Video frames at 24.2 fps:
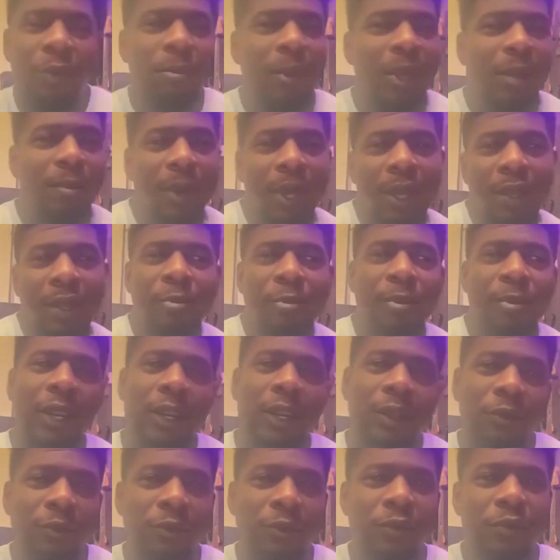make my
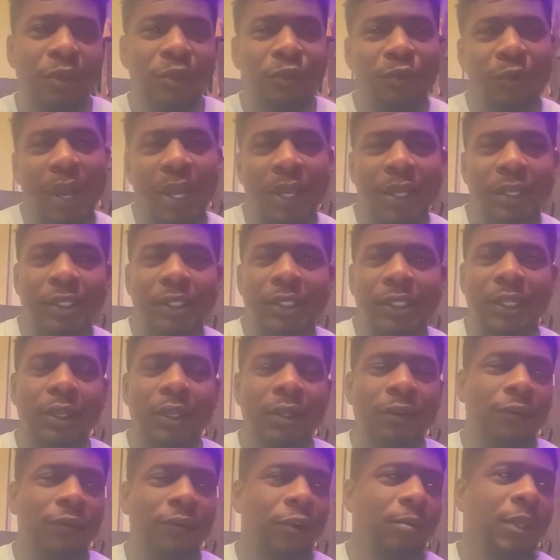Illmatic when we was writing shit.
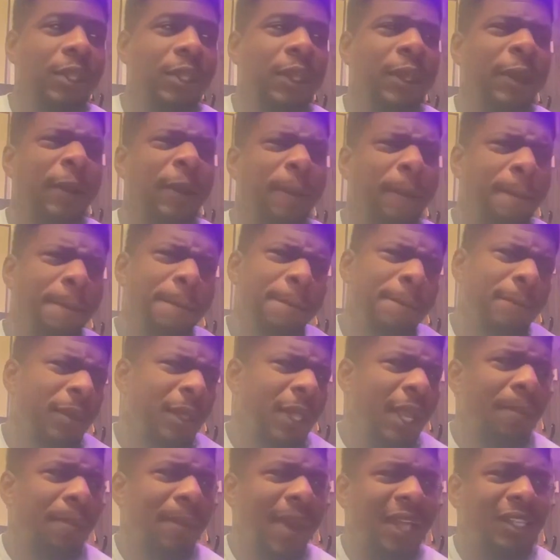You feel me? Like,
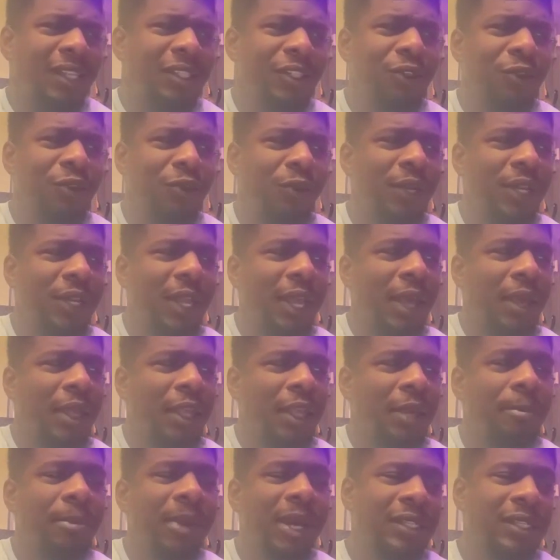imagine doing that,
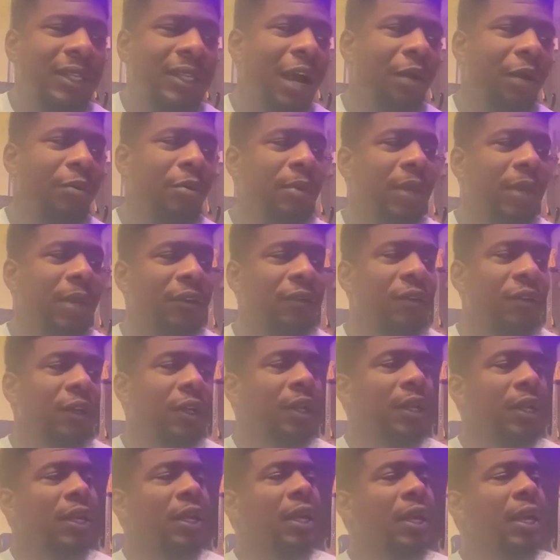your best album ever,
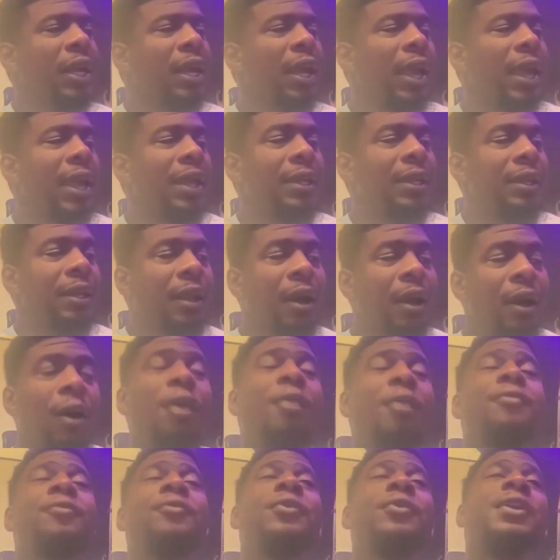and
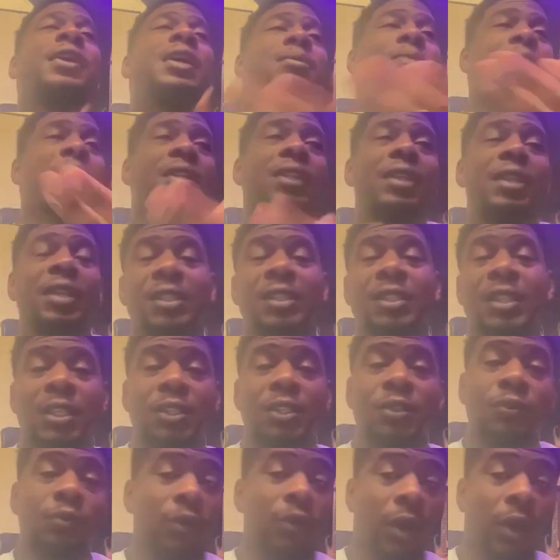offering it up to niggas
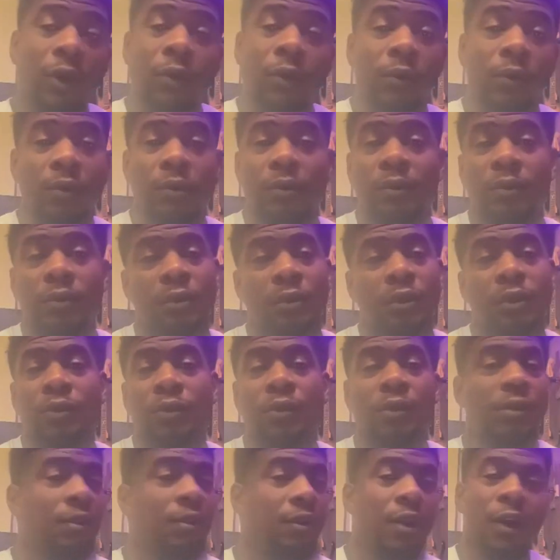that you know
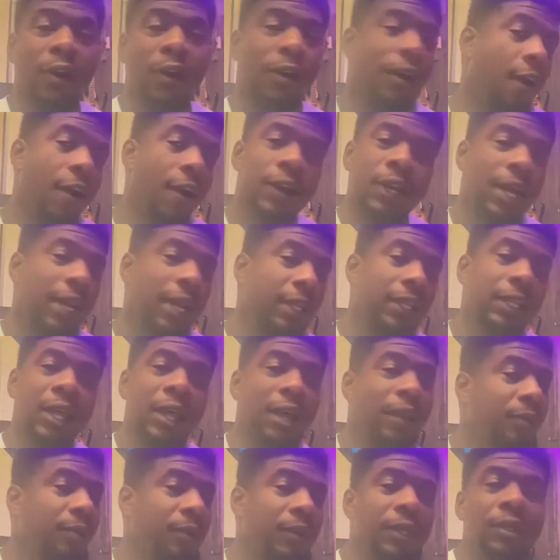you are not
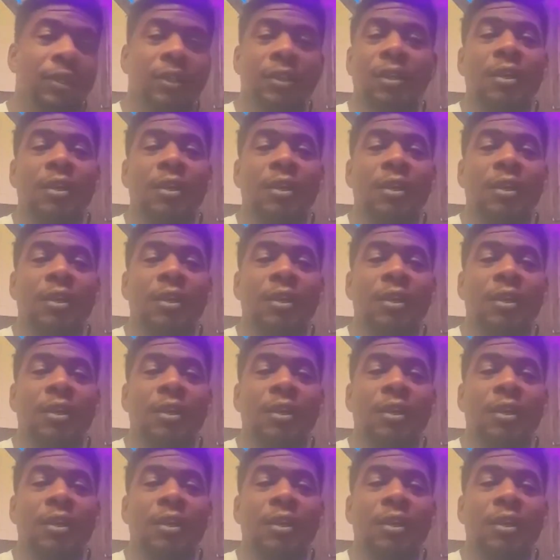aligned with.